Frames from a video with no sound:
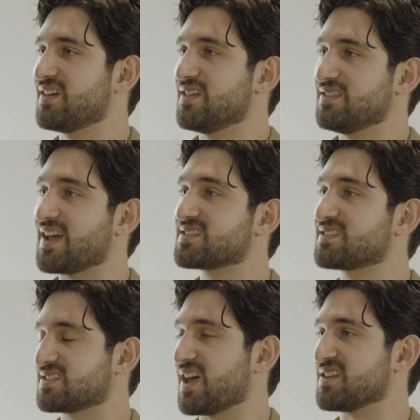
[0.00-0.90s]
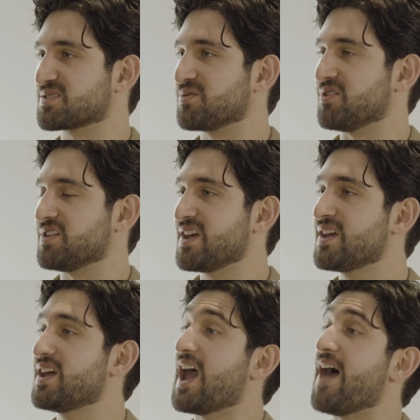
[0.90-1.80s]
that's the status quo
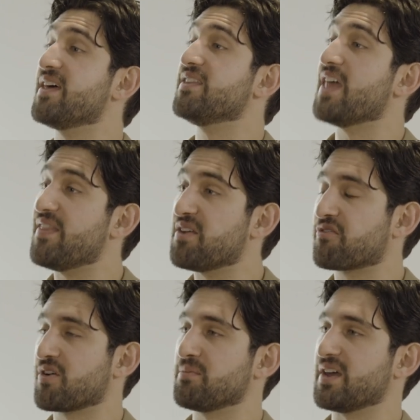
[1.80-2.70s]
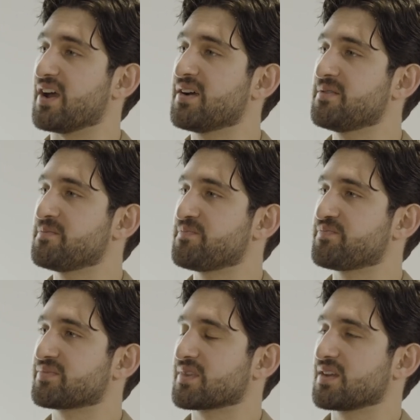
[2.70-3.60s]
today. And then from there,
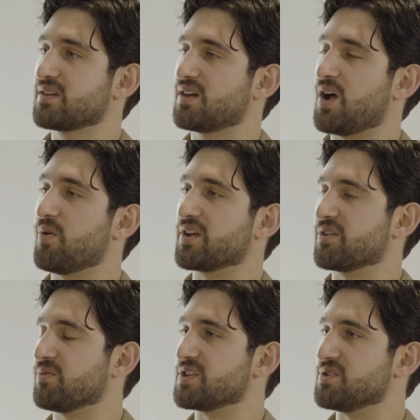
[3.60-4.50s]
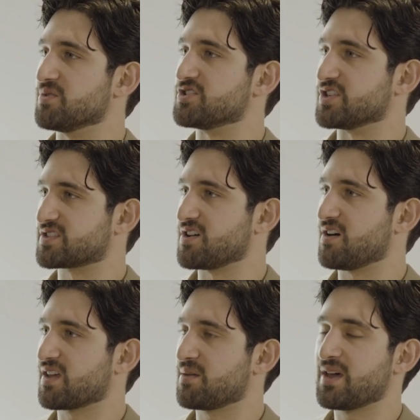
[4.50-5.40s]
I want to go to what you were just
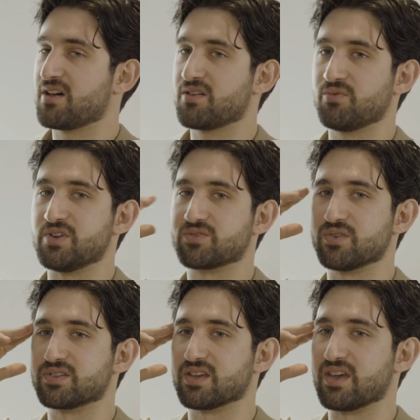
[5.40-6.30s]
talking about, which was